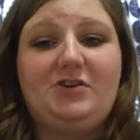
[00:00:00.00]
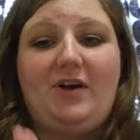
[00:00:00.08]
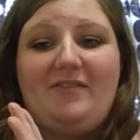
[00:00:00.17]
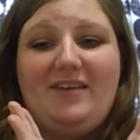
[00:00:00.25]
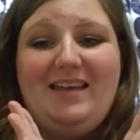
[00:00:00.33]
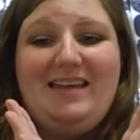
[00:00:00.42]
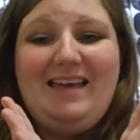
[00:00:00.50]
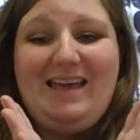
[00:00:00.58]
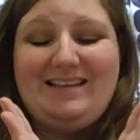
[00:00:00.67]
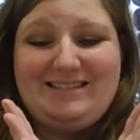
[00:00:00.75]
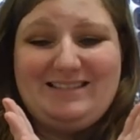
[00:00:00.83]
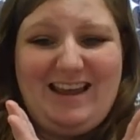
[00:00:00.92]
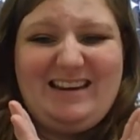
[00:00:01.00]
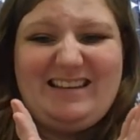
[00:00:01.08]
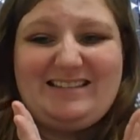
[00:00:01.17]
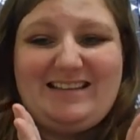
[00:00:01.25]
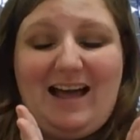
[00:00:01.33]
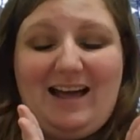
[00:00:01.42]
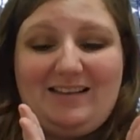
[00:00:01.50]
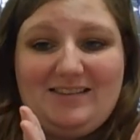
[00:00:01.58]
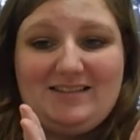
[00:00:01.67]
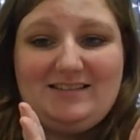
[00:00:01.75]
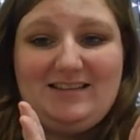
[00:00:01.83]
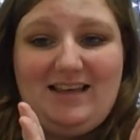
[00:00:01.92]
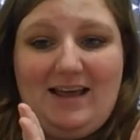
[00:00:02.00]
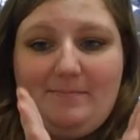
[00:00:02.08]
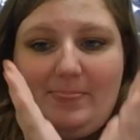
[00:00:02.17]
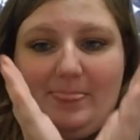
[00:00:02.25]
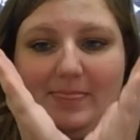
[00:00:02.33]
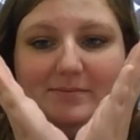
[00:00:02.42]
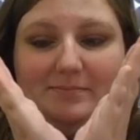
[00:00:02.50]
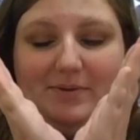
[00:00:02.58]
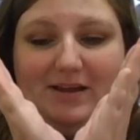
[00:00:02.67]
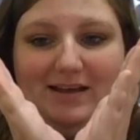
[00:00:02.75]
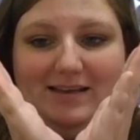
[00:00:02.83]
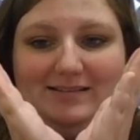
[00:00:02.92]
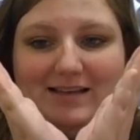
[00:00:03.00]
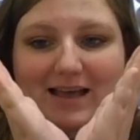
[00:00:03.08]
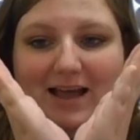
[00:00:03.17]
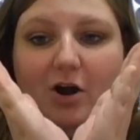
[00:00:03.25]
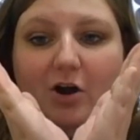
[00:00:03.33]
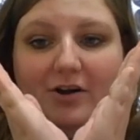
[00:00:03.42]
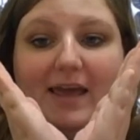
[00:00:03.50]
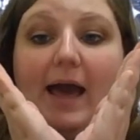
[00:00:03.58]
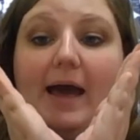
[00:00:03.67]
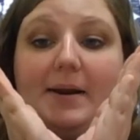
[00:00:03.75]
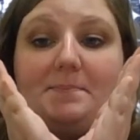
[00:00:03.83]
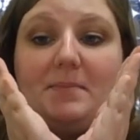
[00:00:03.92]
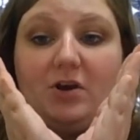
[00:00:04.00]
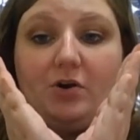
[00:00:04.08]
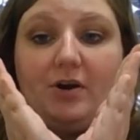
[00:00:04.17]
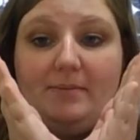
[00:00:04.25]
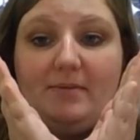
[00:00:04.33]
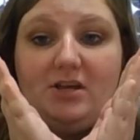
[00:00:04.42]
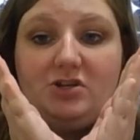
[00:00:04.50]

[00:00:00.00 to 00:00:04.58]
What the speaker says: it stayed exactly the same because I already had a mirror image.